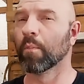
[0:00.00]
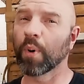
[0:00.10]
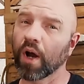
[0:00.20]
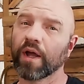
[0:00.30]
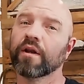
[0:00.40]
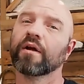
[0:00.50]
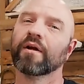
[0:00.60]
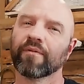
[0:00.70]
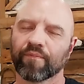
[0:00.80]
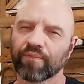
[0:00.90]
But
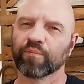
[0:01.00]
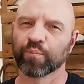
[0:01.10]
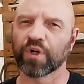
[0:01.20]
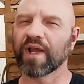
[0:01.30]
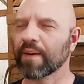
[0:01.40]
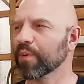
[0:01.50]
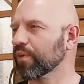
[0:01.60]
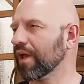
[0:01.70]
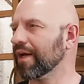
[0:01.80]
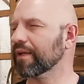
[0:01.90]
pretty happy
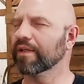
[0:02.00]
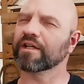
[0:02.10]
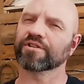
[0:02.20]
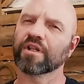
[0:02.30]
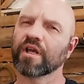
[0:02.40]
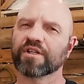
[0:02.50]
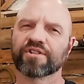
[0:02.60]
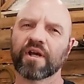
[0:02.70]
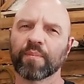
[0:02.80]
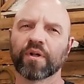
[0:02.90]
with that. That's the
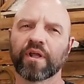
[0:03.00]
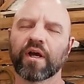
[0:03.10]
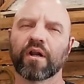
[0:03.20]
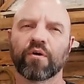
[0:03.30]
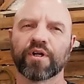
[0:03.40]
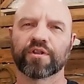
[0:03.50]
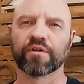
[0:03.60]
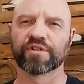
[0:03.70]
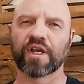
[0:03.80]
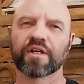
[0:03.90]
next step on that. I'll get
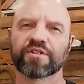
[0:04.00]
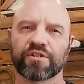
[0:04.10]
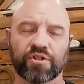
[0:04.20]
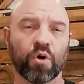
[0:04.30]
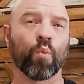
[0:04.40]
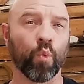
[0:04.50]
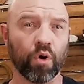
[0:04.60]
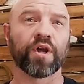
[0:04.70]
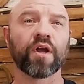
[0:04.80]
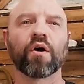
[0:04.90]
those heads and start
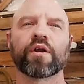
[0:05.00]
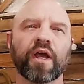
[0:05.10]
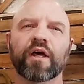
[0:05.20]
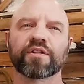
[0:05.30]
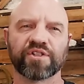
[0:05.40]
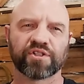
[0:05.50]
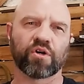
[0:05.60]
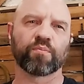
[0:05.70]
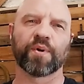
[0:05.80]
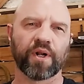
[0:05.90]
working on heads and
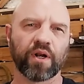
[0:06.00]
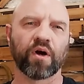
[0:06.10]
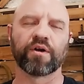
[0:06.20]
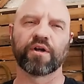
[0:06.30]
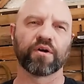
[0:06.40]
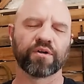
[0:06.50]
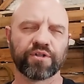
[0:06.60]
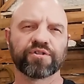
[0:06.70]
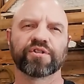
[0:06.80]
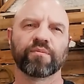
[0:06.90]
start putting it on here
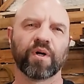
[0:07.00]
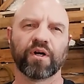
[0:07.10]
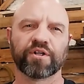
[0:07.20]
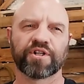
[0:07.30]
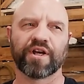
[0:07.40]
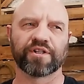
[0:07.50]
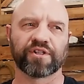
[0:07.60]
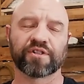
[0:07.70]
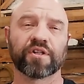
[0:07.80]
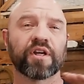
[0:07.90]
and do some uh,
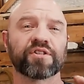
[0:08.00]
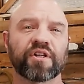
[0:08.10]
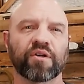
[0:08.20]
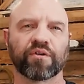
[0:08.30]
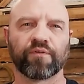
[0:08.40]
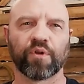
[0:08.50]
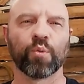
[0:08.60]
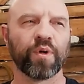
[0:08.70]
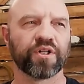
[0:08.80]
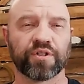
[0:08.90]
tests. That's the next thing on the
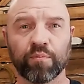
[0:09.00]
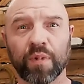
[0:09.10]
flow bench.